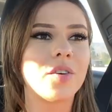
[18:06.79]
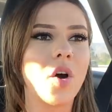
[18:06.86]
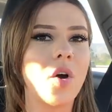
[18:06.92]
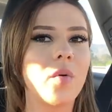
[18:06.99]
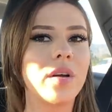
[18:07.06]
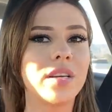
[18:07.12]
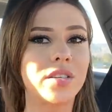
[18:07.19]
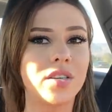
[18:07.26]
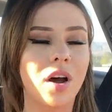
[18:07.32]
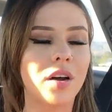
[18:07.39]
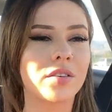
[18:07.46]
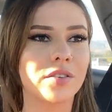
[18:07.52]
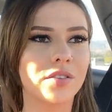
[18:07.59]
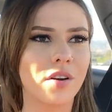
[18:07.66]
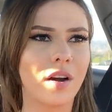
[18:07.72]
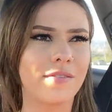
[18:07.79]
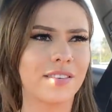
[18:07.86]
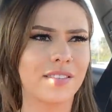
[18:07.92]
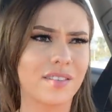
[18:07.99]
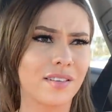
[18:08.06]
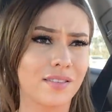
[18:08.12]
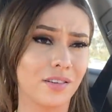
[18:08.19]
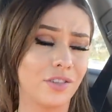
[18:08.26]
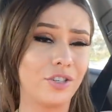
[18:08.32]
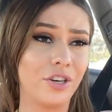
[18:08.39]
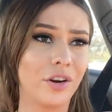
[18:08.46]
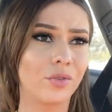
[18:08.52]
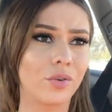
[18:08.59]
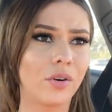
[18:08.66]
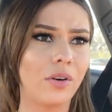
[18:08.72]
go into doctor's offices in
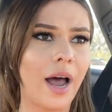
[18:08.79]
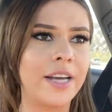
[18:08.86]
general,